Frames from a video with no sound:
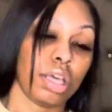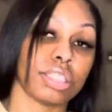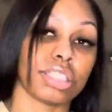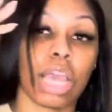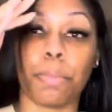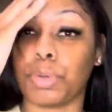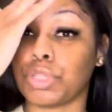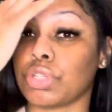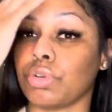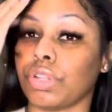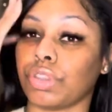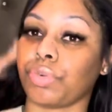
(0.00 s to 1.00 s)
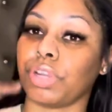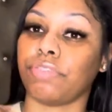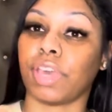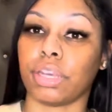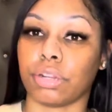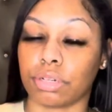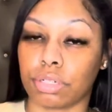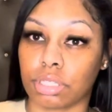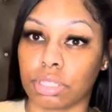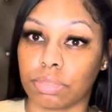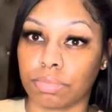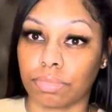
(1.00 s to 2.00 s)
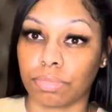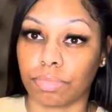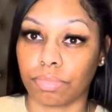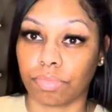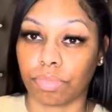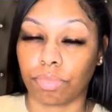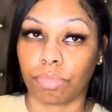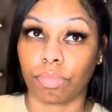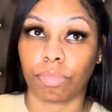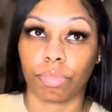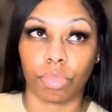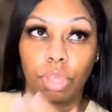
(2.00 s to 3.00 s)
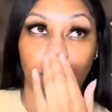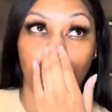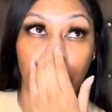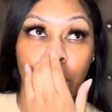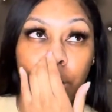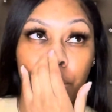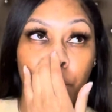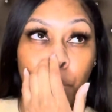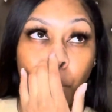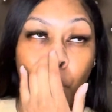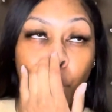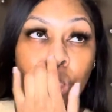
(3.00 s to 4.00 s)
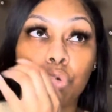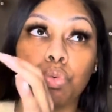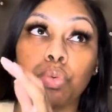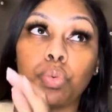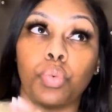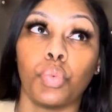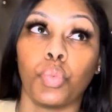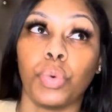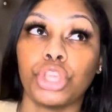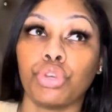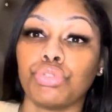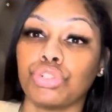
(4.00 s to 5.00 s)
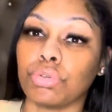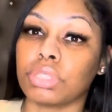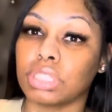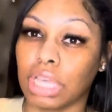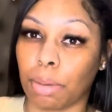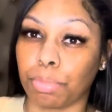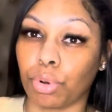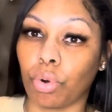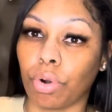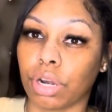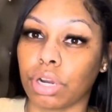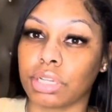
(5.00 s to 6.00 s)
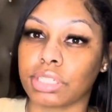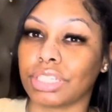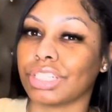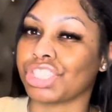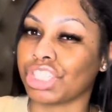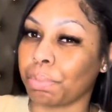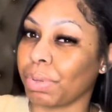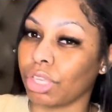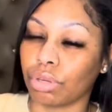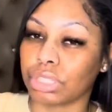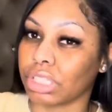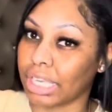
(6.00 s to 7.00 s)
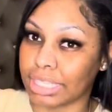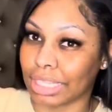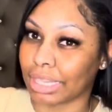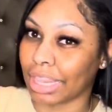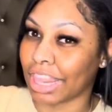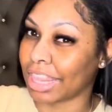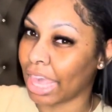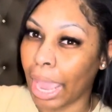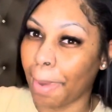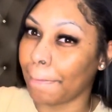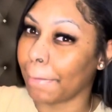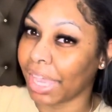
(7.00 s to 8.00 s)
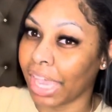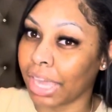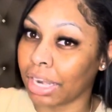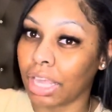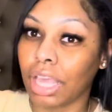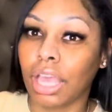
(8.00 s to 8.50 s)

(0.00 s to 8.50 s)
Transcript: Sample two to three vendors. Um, when you, when you do sample orders, shipping usually isn't that bad